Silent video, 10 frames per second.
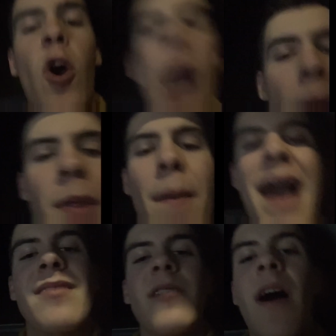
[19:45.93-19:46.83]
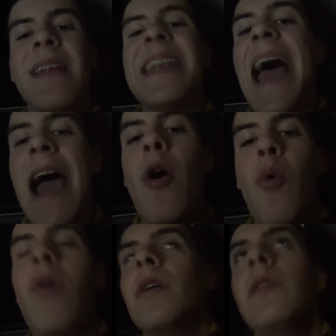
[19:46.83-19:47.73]
it up the backside.
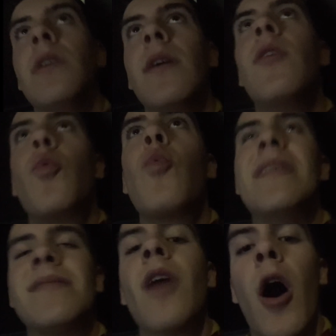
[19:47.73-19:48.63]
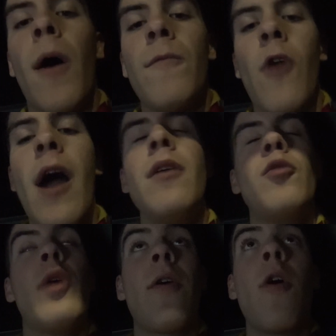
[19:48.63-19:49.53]
Now we start, right?
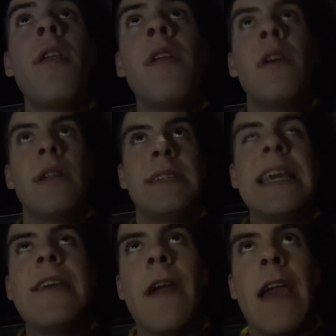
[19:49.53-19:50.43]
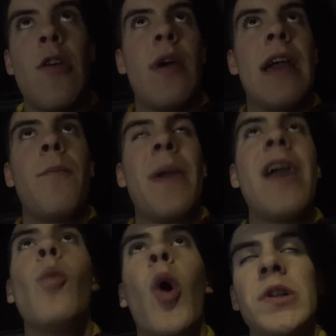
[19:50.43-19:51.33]
We're on TV, we're
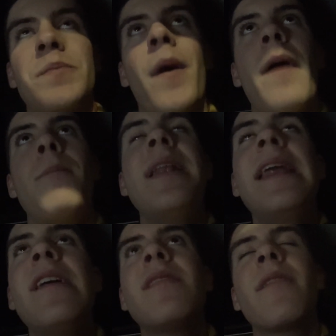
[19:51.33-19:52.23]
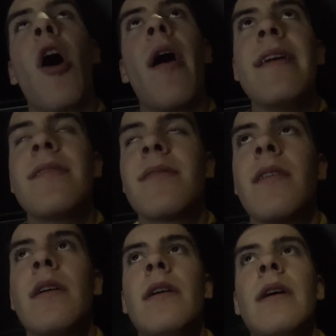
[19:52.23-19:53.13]
being watched by millions of eyes.
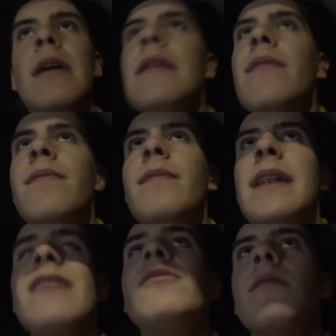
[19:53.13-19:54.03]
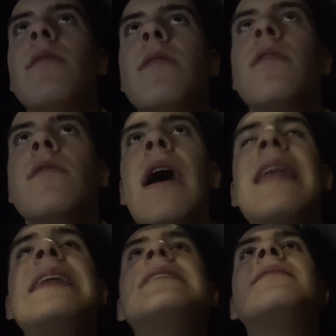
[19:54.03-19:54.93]
Let's
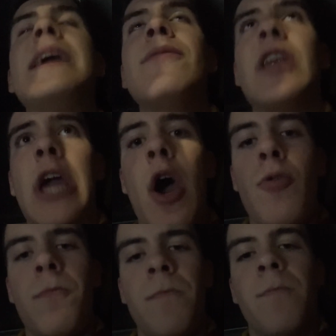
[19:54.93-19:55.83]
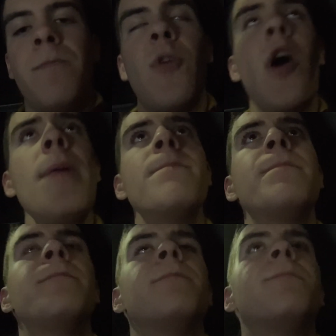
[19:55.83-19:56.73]
at least give it a go, right?
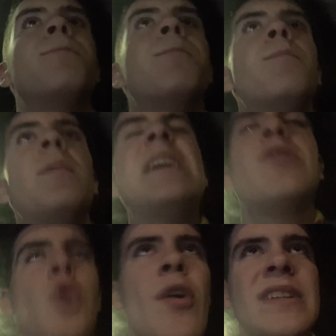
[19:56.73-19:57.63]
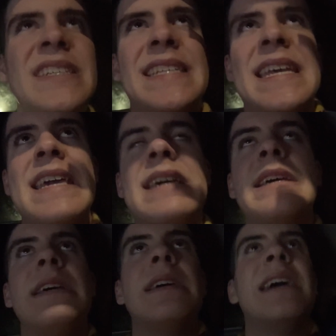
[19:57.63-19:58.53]
It's Norwich City,
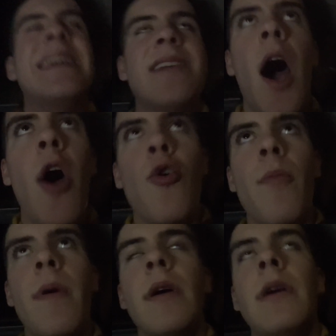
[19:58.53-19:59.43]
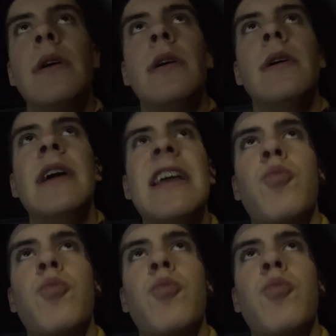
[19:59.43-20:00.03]
it's home, it's